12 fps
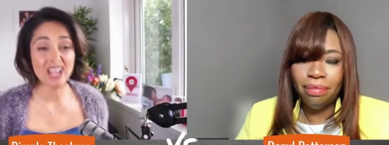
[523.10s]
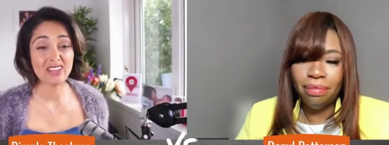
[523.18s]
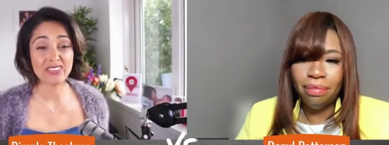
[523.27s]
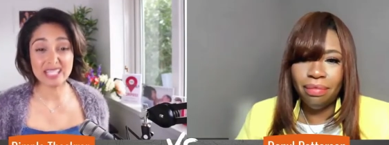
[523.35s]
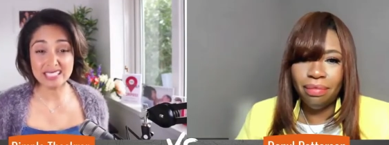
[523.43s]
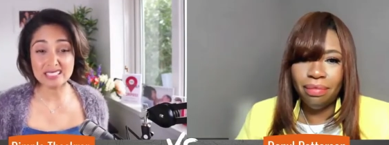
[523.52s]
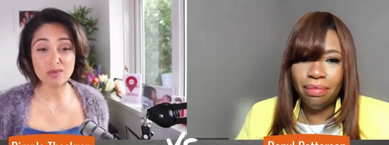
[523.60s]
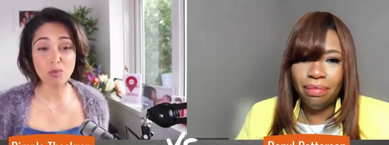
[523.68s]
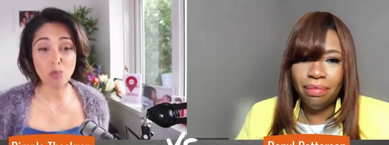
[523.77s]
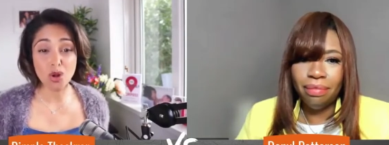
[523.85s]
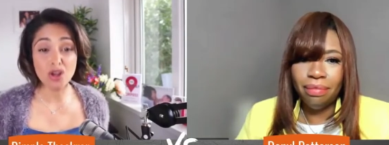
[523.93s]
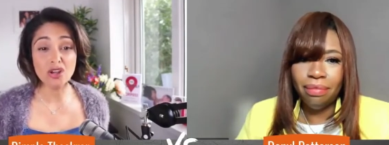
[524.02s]
Speaker 1: there's some
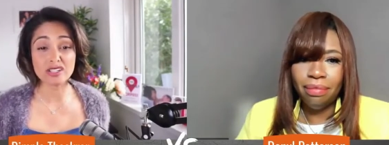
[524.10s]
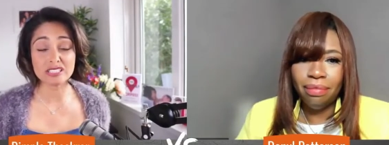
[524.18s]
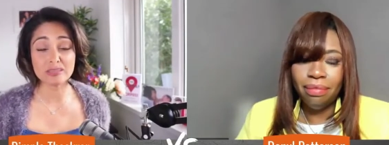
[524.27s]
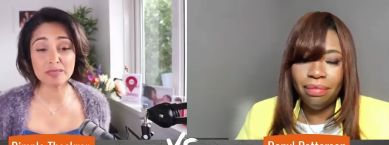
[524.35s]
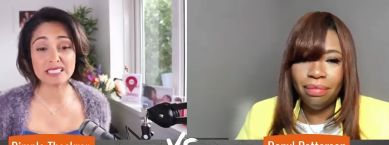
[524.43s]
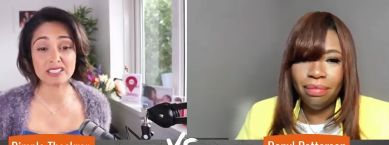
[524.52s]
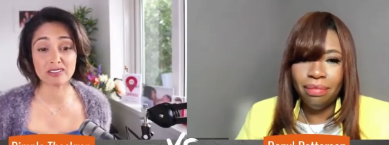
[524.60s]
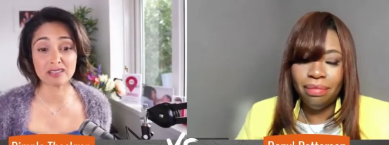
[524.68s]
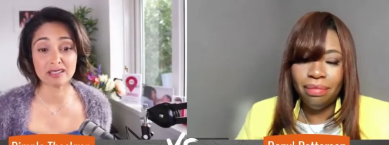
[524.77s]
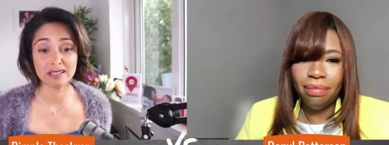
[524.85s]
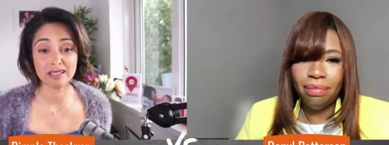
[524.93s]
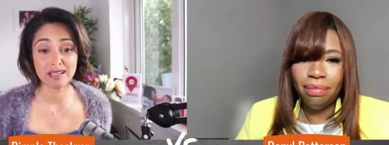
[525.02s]
work to be done.
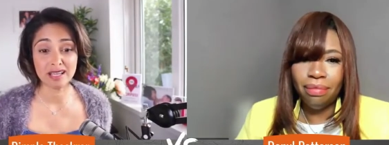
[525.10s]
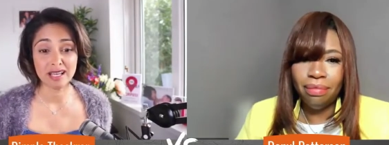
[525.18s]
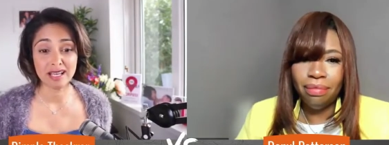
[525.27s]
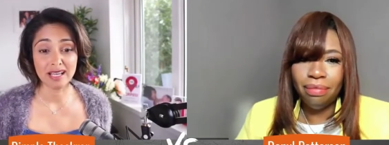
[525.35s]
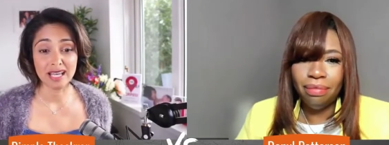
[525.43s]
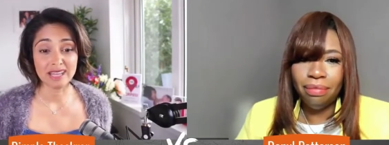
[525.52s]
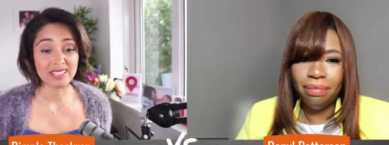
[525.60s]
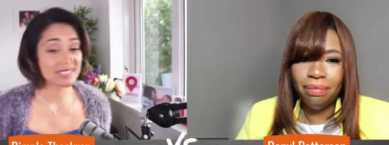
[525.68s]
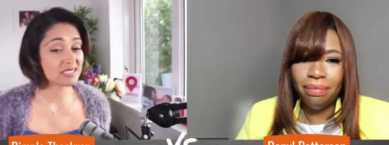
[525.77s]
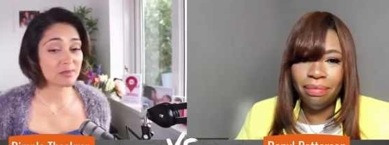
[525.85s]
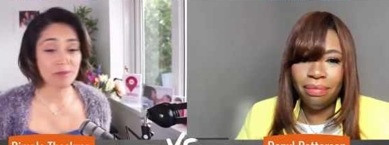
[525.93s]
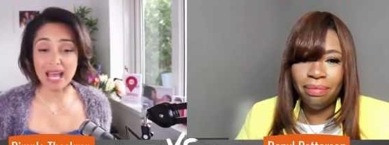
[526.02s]
There's
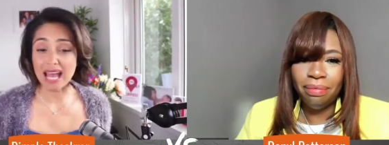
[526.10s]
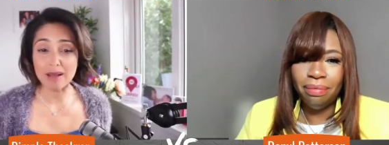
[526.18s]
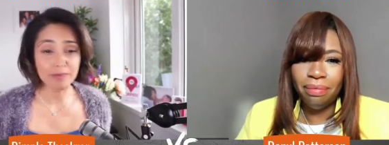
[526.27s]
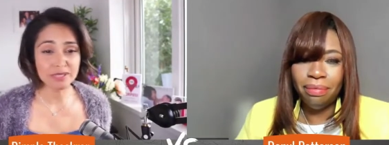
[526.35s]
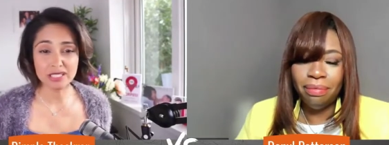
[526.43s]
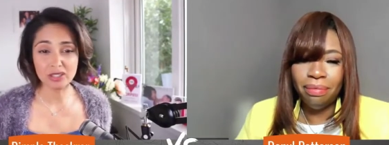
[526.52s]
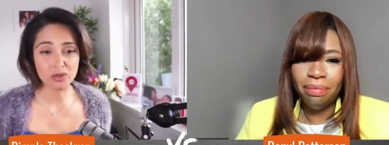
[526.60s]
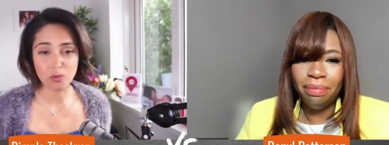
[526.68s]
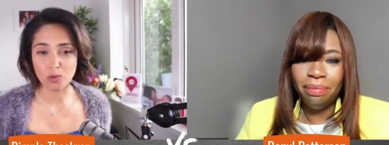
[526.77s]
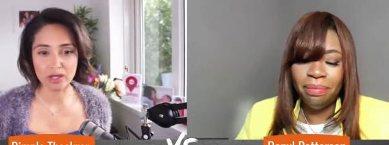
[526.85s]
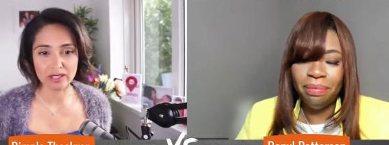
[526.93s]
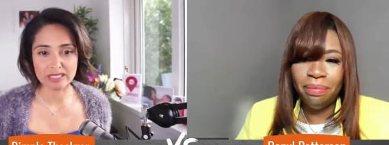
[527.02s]
some absolute
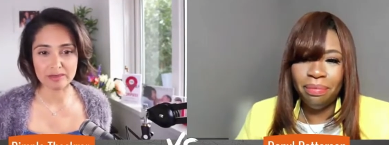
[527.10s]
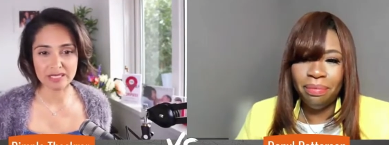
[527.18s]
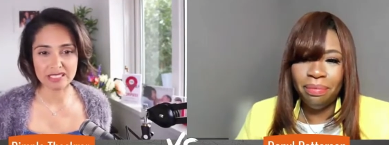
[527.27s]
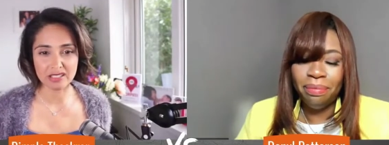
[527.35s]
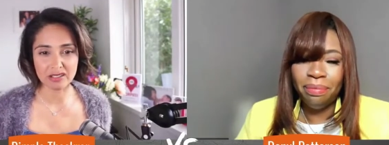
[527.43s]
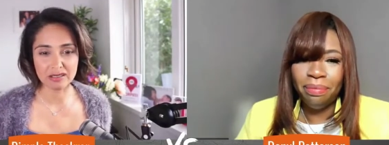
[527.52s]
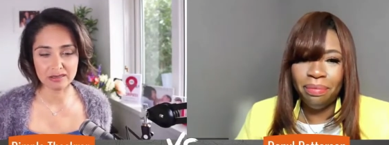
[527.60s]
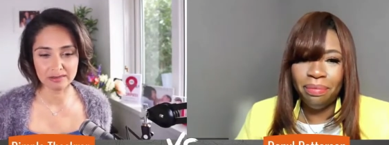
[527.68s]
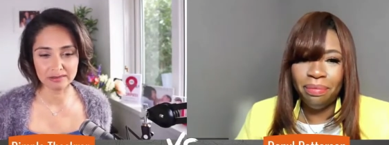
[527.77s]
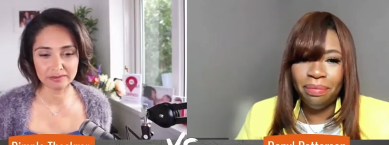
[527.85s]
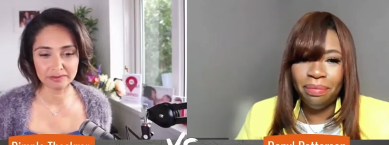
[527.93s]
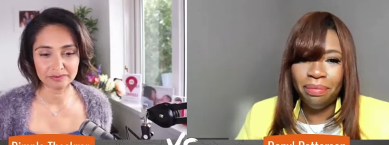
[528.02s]
work to be done.
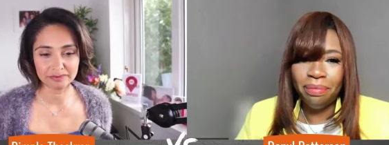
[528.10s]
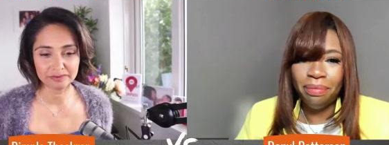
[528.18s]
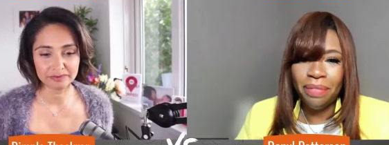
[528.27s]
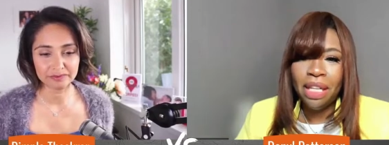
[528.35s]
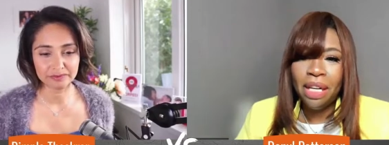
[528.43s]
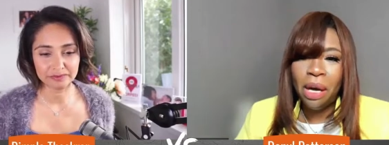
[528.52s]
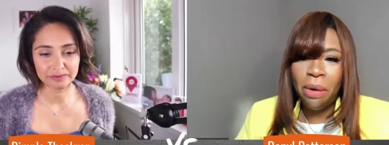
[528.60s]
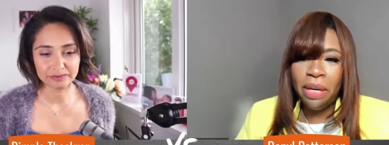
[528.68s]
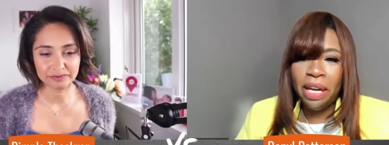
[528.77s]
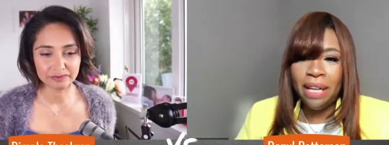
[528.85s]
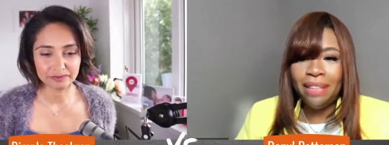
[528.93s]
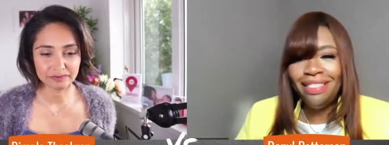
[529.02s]

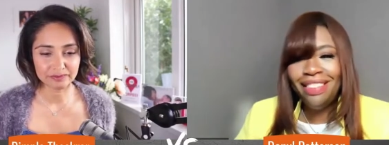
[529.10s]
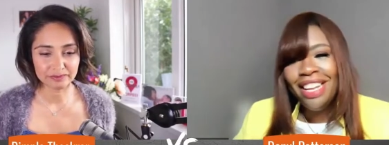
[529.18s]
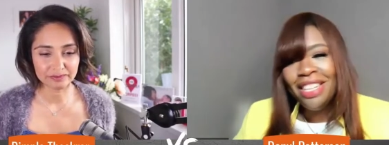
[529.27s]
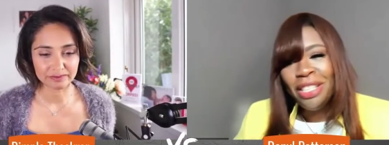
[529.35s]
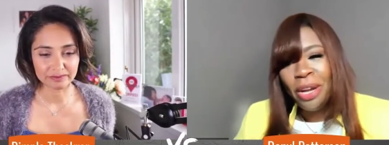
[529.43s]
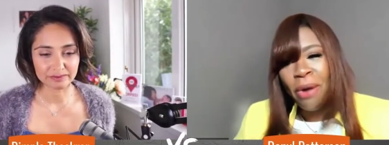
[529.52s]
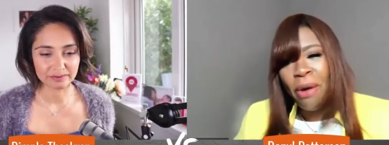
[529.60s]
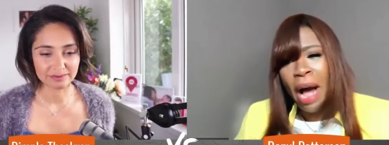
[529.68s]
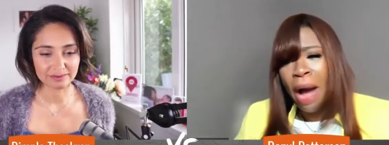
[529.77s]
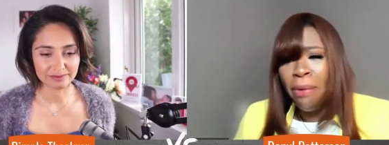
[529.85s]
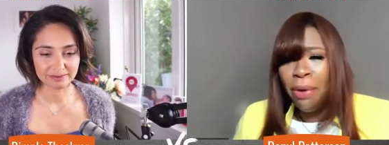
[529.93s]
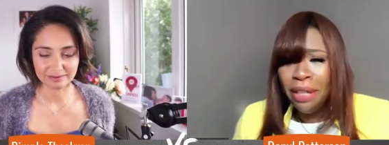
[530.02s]
Speaker 2: Okay, so
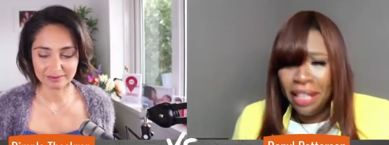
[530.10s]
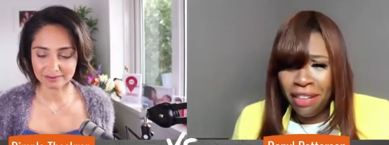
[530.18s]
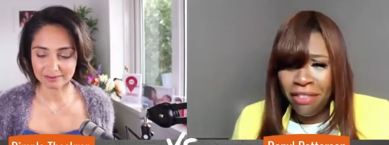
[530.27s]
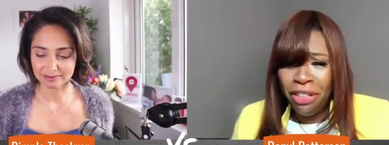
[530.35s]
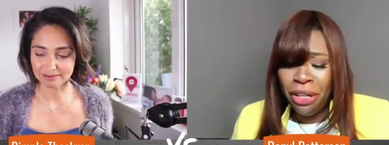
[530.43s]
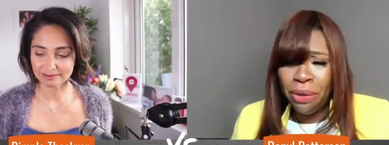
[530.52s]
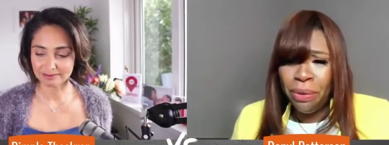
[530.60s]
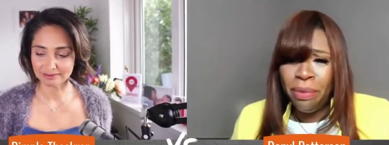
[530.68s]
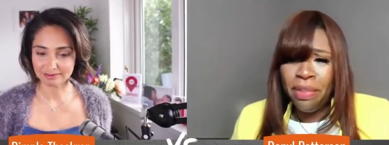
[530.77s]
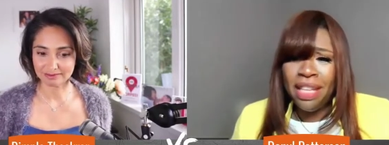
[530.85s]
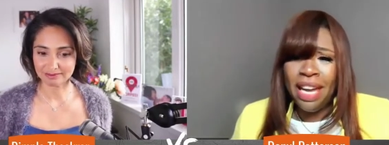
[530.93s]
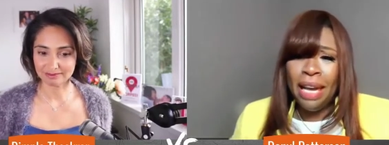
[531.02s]
I will give
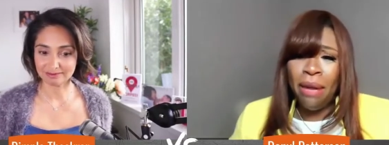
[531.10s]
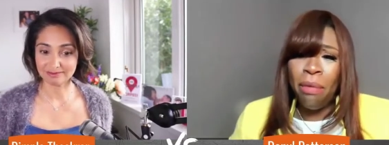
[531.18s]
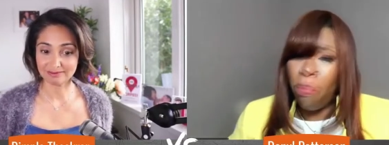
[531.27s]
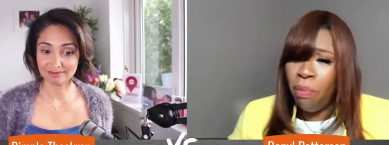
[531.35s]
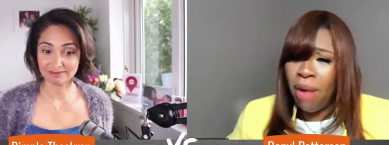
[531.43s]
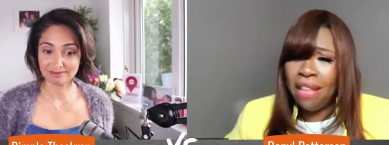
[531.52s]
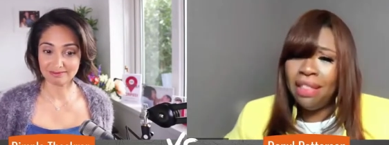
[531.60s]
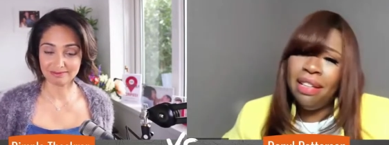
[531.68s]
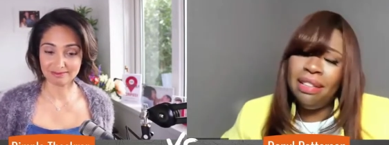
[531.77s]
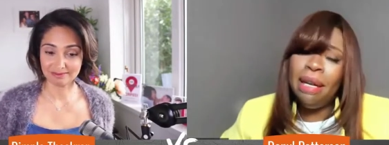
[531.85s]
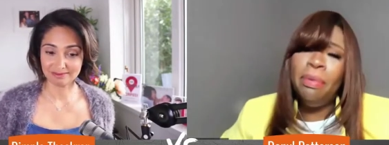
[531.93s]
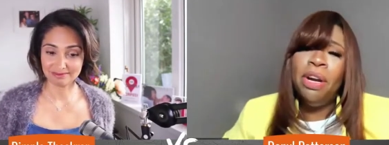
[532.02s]
you that. I
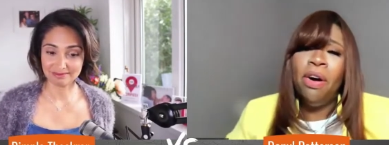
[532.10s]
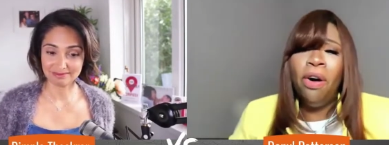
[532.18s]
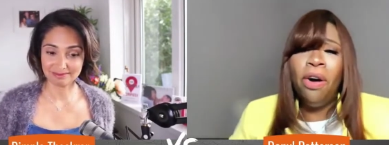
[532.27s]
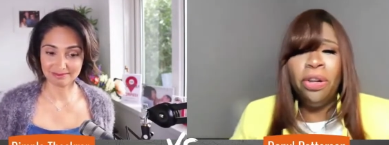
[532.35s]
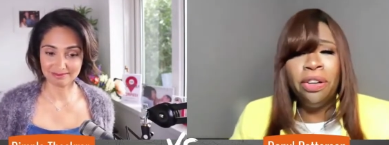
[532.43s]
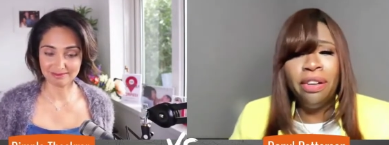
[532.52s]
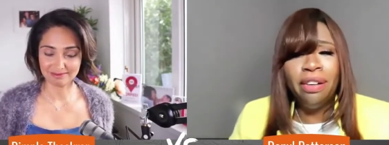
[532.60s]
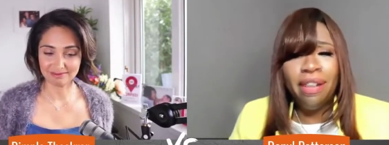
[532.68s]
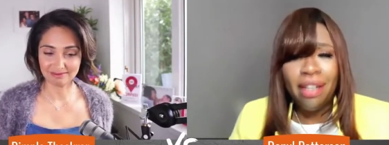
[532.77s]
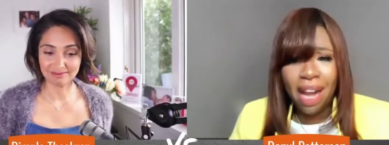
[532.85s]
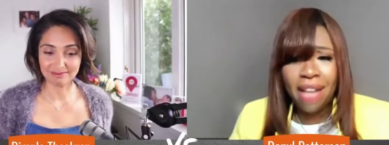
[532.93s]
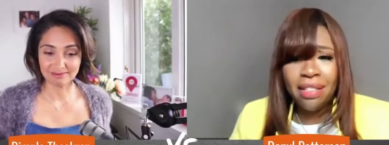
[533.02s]
think that we all are
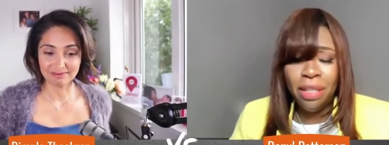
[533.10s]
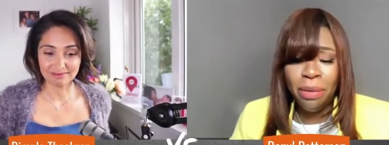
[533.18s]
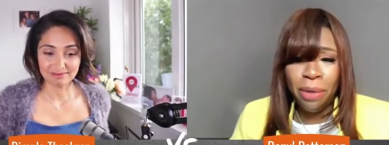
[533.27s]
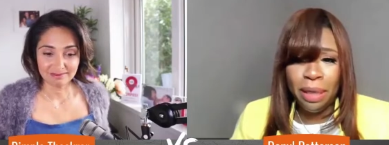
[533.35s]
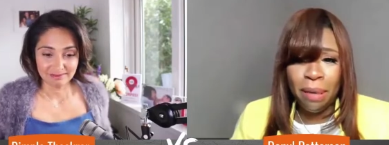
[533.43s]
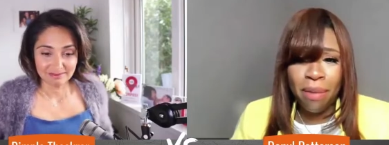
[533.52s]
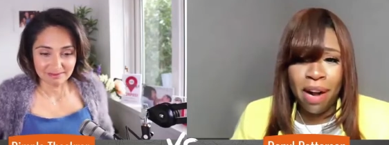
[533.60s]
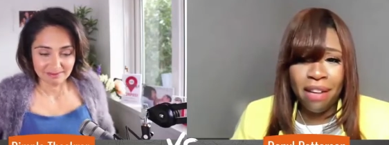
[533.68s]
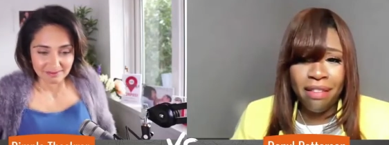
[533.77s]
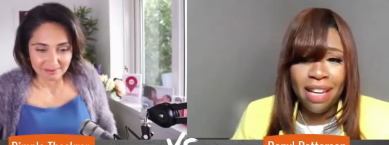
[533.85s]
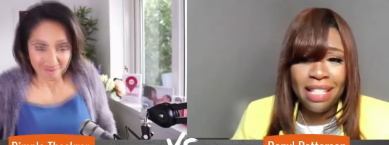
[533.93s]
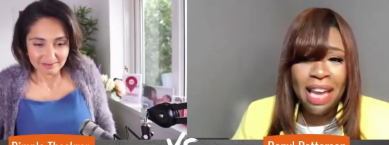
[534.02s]
a constant work in
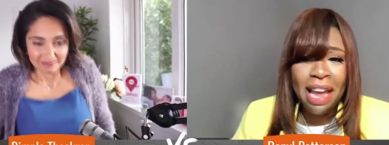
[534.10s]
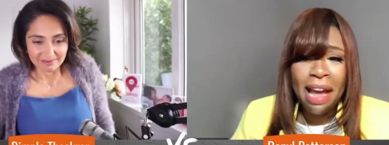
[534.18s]
progress.